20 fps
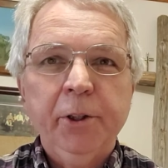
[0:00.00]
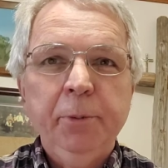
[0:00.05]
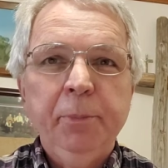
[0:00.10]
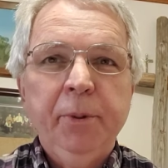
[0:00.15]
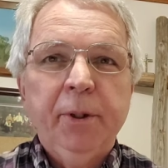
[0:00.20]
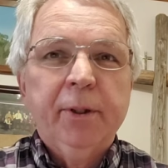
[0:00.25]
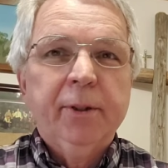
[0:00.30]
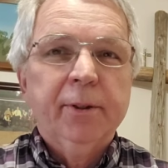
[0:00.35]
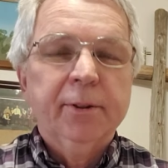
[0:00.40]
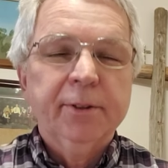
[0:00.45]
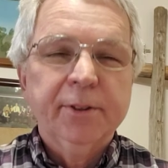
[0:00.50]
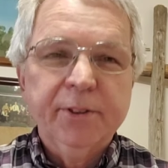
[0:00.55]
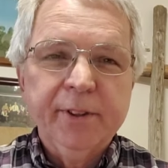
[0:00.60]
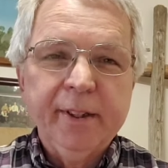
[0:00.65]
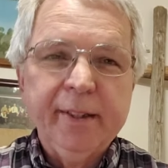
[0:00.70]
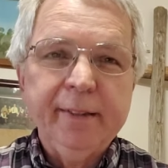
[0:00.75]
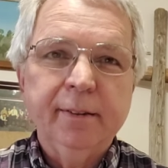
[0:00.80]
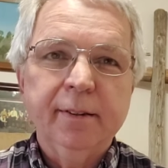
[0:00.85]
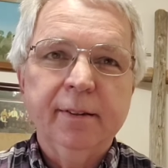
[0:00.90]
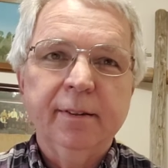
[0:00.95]
communicable
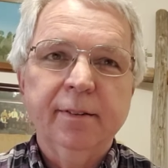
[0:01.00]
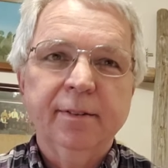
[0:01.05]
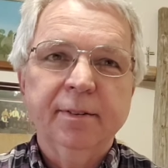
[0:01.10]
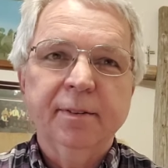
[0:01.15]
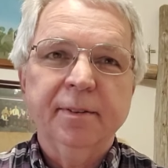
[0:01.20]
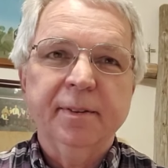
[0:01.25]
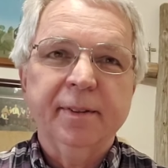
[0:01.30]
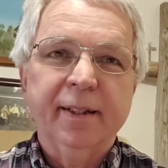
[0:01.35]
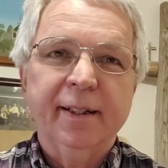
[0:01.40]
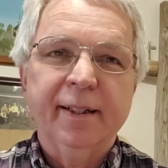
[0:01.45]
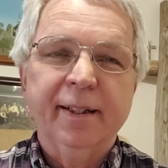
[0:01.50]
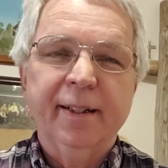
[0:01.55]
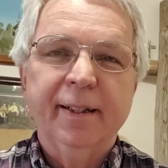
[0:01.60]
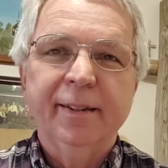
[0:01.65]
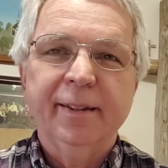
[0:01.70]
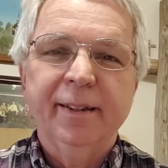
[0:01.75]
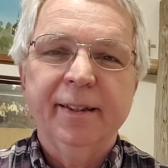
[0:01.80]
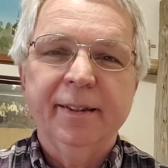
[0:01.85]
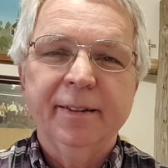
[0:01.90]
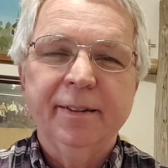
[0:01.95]
diseases,
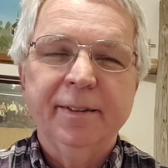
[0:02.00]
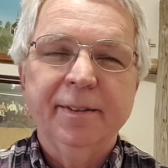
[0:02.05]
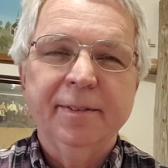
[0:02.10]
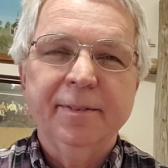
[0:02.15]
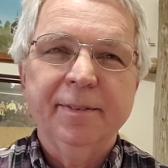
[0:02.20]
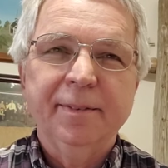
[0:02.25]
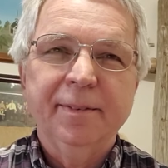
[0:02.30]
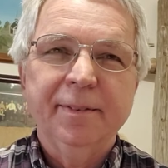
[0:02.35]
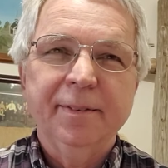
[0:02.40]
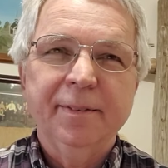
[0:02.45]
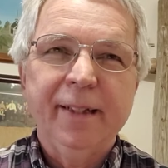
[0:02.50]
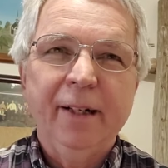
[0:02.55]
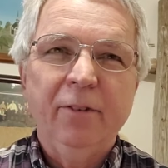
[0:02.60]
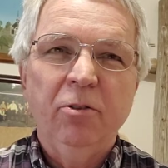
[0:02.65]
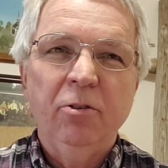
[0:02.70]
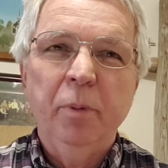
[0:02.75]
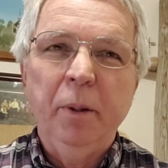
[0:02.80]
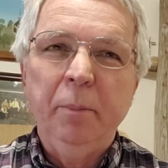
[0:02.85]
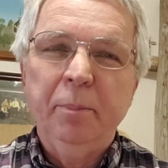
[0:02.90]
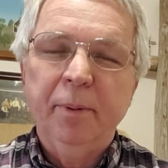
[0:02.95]
that
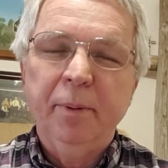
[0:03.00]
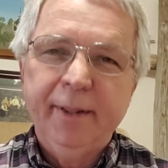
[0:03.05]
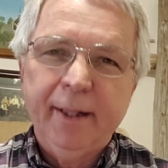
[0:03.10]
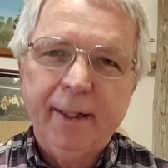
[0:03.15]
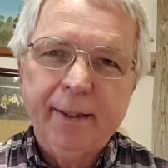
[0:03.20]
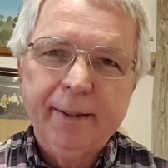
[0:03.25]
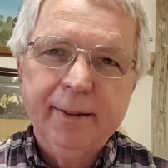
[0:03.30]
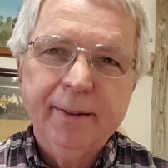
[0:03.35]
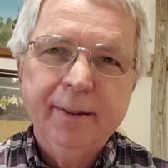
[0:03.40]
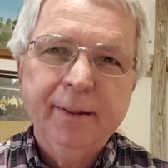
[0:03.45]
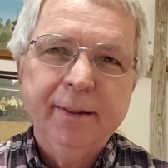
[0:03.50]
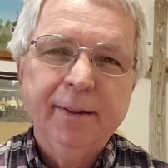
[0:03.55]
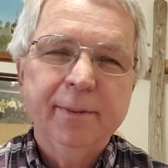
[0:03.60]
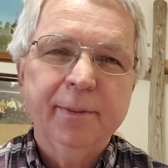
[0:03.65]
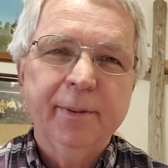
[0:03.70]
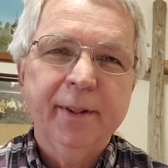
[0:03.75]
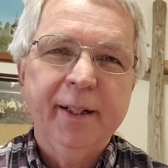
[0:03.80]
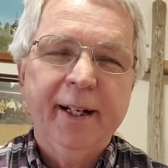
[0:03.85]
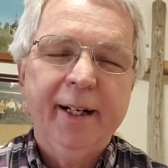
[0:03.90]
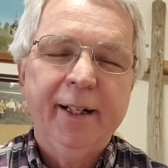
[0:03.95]
they would be protected.
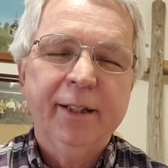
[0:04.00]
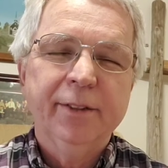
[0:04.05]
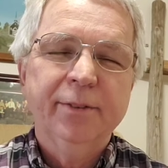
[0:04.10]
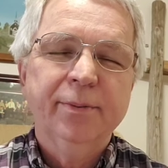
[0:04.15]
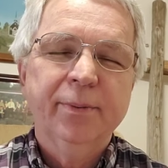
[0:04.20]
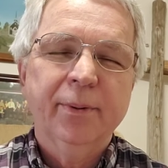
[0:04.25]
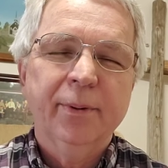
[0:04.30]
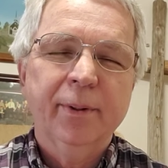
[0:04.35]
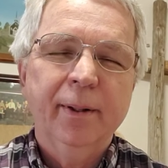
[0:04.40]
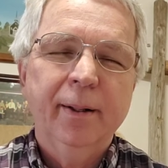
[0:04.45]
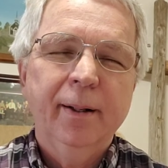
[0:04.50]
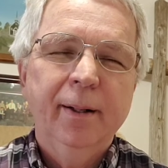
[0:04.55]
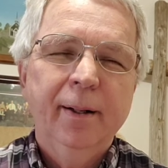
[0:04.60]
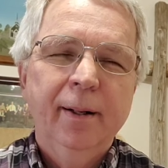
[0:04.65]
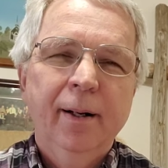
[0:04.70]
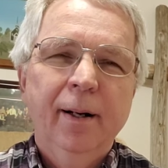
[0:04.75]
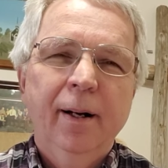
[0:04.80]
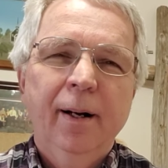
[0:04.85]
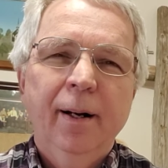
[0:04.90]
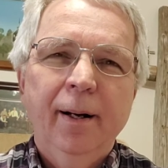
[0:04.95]
We ask for,
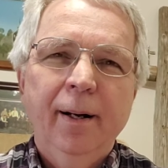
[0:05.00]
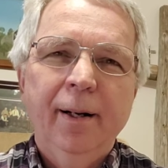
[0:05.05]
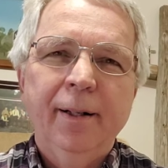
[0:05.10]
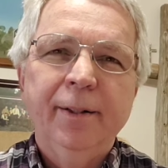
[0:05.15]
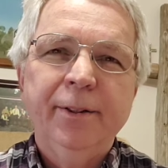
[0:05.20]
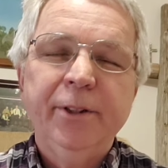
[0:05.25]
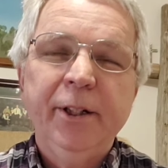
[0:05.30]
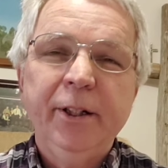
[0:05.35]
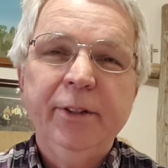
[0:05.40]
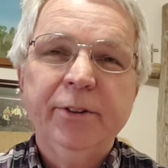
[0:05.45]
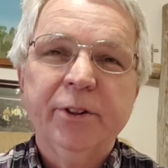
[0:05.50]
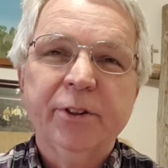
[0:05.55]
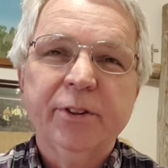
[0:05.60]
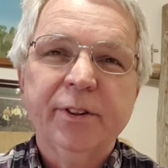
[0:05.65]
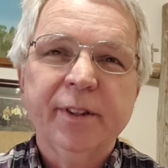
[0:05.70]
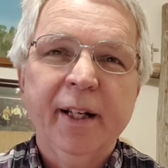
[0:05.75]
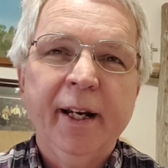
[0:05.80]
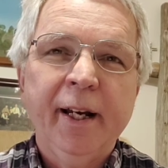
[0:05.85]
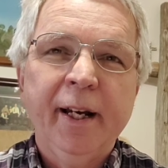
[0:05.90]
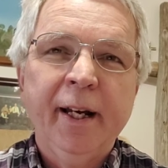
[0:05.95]
in
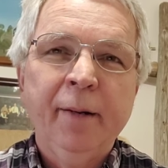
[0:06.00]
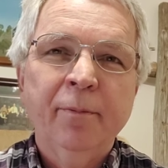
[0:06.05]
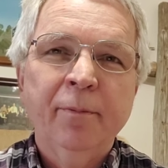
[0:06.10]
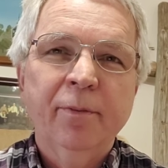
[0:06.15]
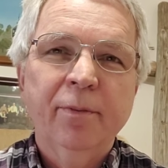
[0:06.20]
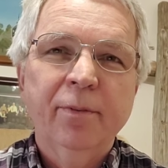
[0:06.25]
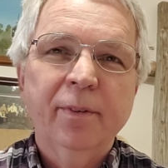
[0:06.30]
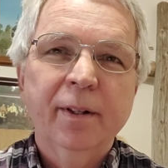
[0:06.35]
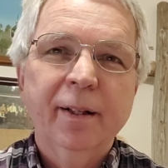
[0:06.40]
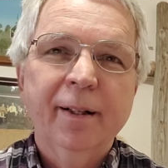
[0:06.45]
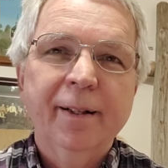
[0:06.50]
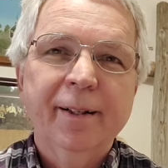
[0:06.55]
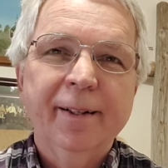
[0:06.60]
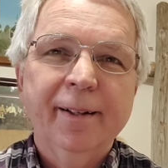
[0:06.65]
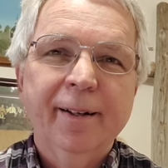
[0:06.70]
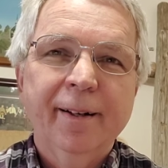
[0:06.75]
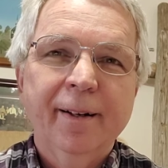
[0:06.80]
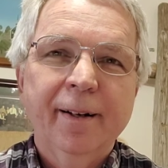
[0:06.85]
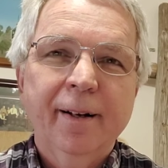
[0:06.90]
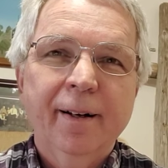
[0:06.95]
Jesus' name,
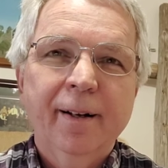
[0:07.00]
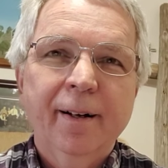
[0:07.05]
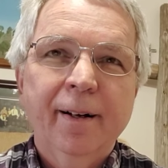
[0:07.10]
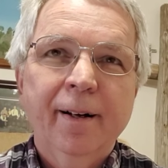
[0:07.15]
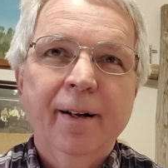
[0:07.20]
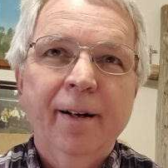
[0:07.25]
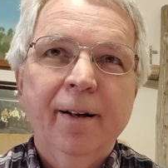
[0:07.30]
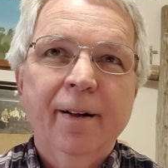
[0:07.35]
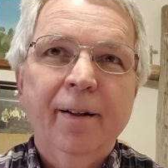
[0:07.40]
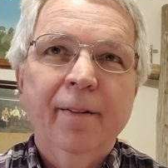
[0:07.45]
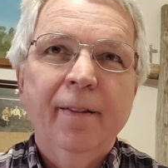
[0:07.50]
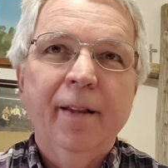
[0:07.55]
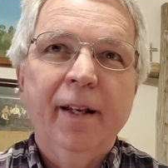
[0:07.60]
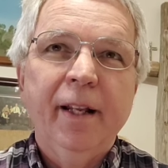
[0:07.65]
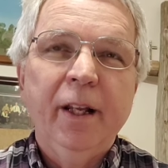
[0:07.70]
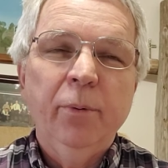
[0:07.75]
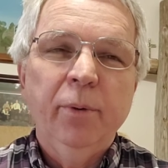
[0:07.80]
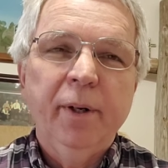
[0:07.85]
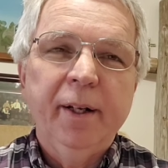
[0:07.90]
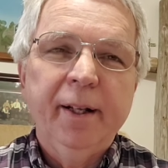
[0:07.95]

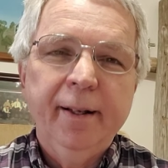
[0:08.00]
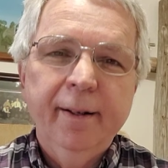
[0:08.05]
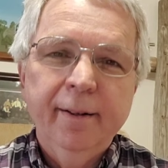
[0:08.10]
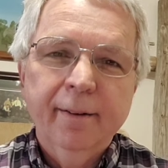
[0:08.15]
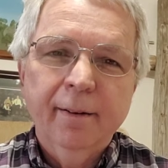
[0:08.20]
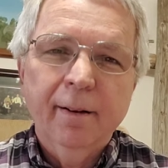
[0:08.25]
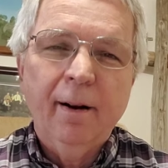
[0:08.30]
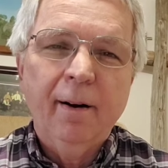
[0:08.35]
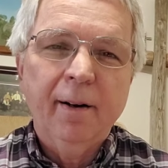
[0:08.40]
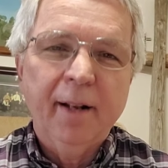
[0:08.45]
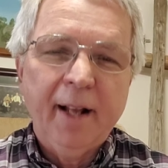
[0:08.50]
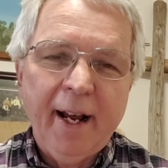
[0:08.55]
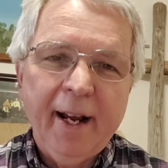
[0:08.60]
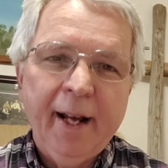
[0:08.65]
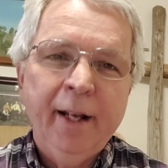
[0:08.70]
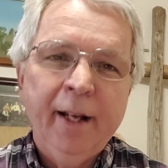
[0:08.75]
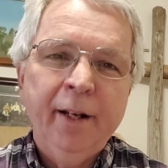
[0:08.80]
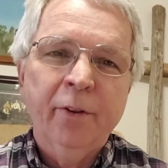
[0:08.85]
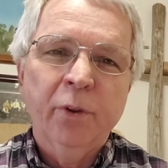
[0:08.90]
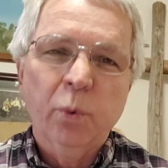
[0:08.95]
that he would heal our
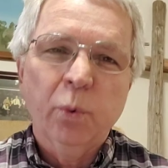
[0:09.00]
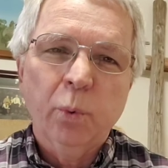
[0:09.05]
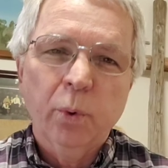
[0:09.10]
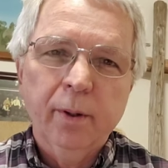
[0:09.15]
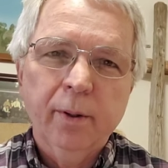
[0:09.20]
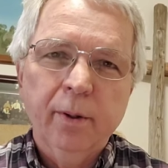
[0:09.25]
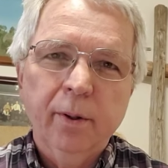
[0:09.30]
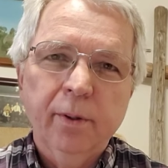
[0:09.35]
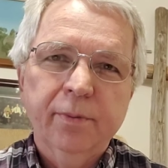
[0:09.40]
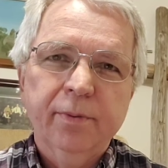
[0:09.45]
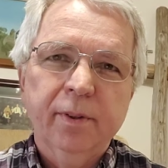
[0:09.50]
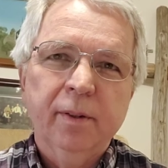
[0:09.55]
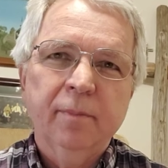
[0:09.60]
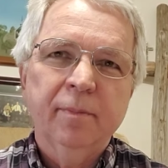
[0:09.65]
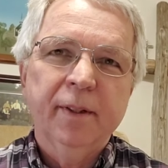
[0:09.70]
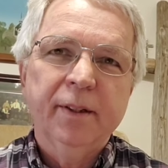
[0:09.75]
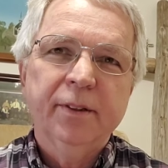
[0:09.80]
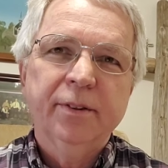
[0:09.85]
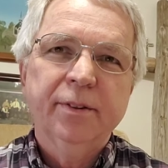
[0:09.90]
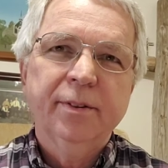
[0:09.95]
land and the world
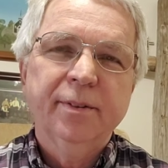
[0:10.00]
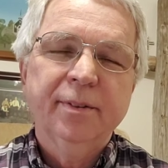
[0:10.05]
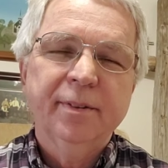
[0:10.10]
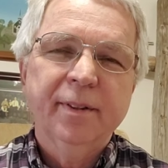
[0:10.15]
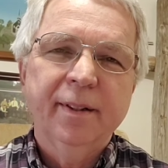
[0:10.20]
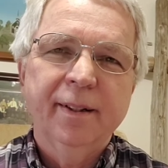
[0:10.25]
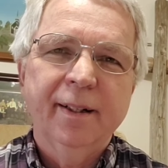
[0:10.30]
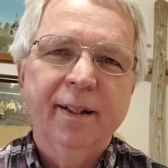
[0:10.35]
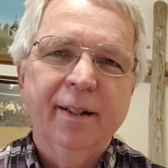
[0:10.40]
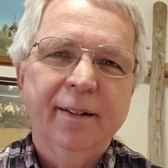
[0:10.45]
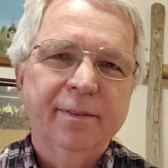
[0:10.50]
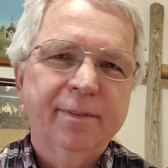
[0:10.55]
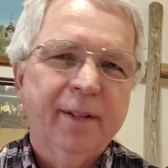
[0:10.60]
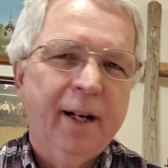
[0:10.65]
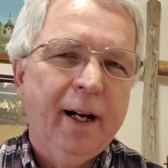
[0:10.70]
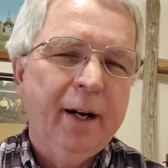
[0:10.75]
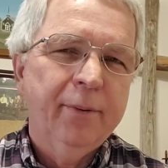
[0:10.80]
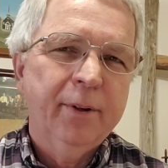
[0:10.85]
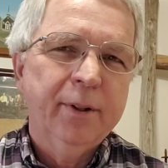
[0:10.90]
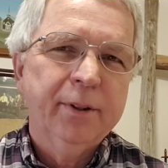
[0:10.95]
from this
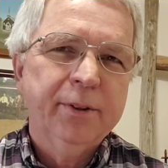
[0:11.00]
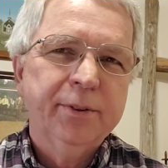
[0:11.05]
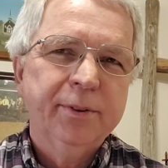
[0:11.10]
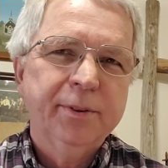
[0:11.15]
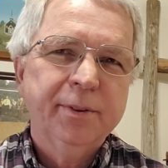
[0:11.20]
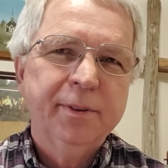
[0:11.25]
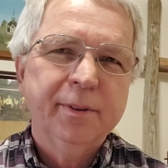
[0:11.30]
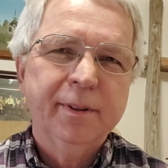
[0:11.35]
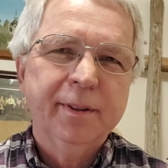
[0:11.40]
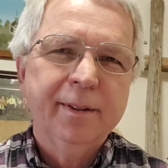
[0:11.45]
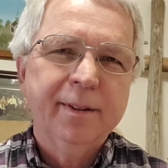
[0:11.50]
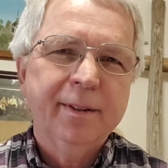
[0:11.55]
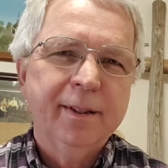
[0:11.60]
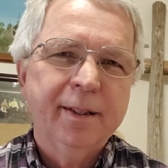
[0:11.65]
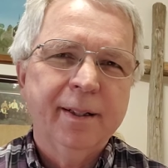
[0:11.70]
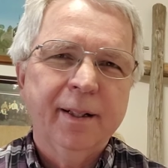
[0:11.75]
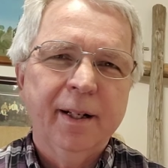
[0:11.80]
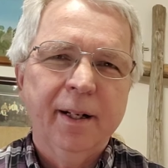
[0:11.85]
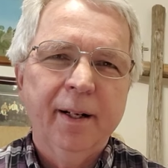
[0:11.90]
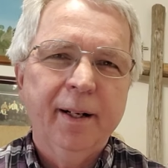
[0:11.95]
virus
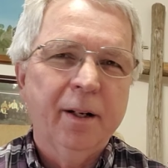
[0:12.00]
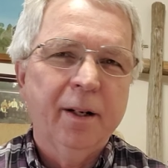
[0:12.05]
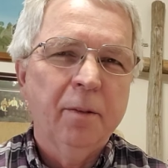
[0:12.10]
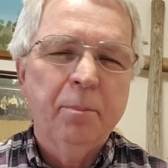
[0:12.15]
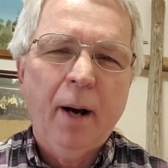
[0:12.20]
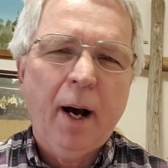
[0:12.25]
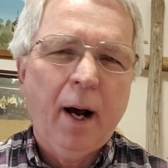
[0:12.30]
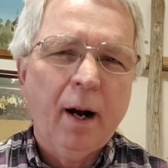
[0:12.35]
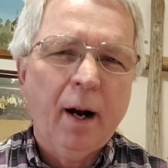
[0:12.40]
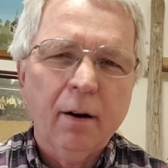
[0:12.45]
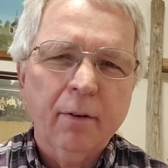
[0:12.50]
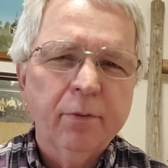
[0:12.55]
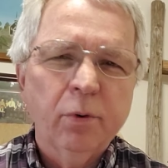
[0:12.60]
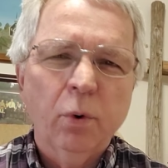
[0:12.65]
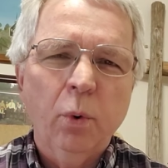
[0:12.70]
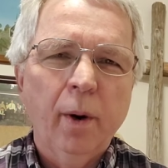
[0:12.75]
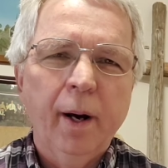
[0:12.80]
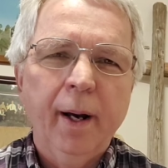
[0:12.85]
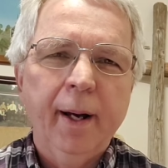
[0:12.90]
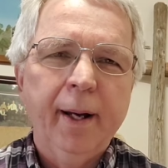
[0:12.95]
in a
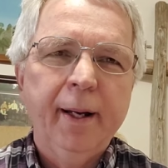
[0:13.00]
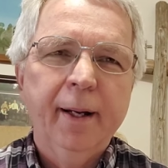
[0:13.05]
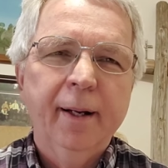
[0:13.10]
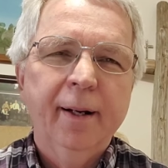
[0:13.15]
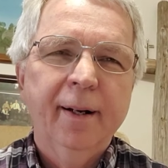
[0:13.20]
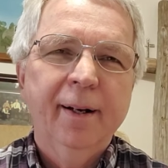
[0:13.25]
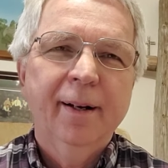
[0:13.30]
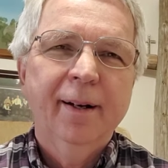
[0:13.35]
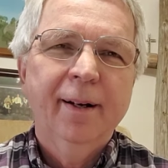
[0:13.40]
powerful way,